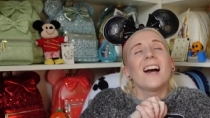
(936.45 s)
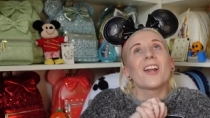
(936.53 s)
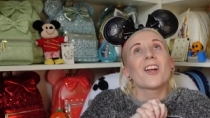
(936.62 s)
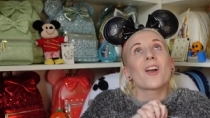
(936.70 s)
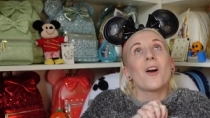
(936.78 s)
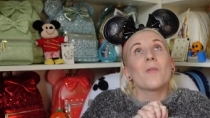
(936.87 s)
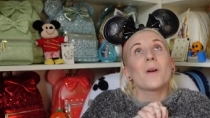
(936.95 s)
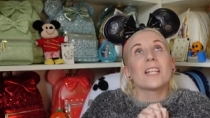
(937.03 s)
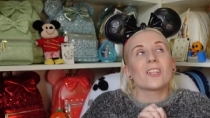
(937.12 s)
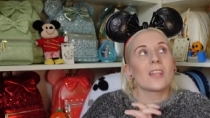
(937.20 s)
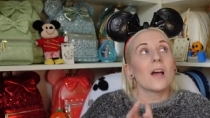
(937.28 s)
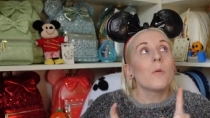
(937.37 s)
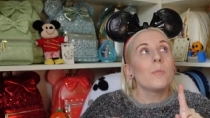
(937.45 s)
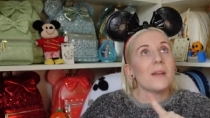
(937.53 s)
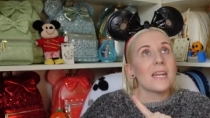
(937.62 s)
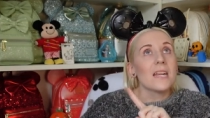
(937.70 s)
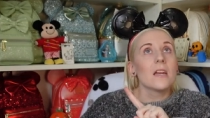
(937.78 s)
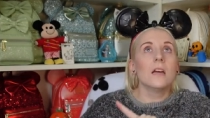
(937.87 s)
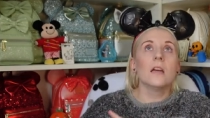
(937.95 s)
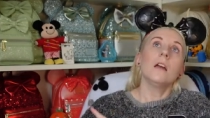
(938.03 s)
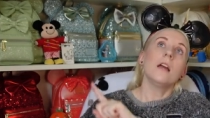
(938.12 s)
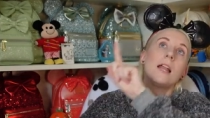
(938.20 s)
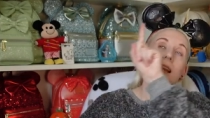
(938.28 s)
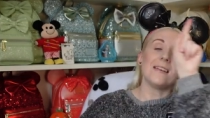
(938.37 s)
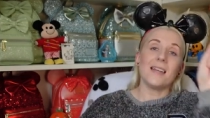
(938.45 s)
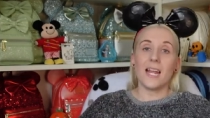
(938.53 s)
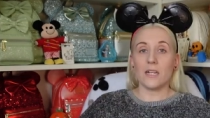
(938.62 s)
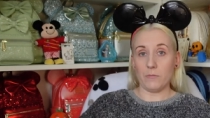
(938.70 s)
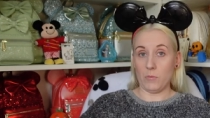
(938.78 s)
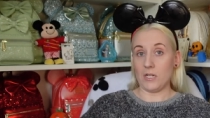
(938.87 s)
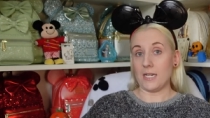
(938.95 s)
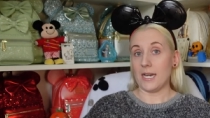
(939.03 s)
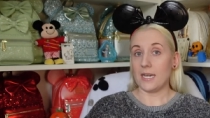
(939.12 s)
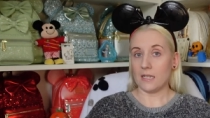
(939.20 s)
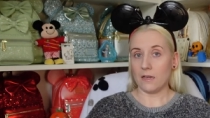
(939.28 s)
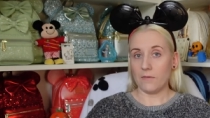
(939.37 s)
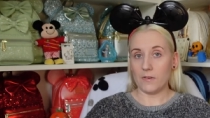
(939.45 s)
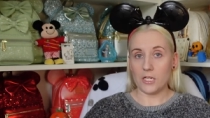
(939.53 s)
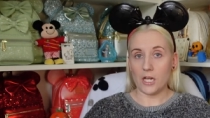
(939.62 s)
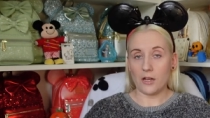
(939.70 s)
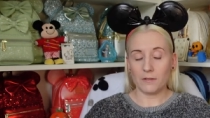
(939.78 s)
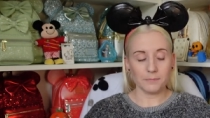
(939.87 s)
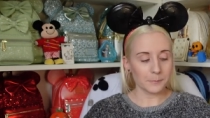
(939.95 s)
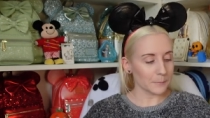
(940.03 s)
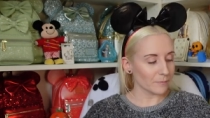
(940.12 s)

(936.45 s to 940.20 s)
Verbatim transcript: And I can't wait. So that'll be next Monday's video.